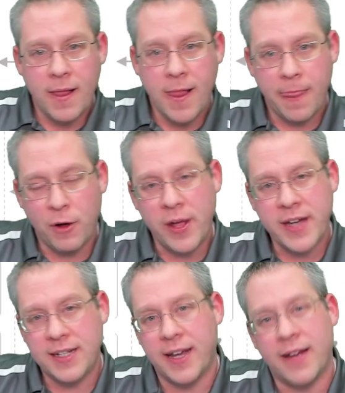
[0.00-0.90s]
the whole
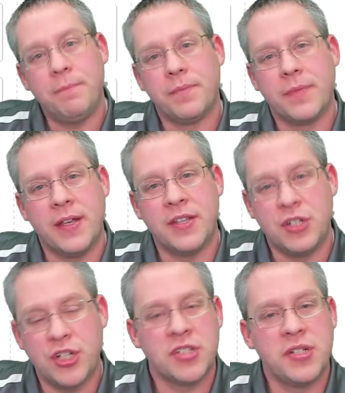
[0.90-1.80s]
idea is you
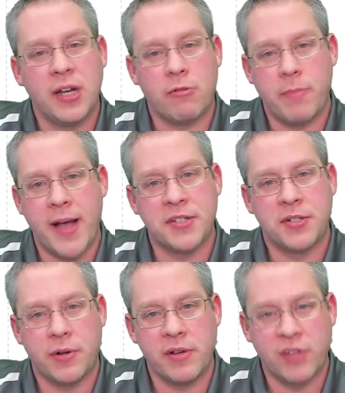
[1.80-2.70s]
just need a
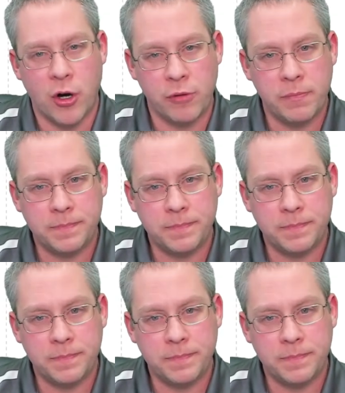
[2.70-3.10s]
repository of code.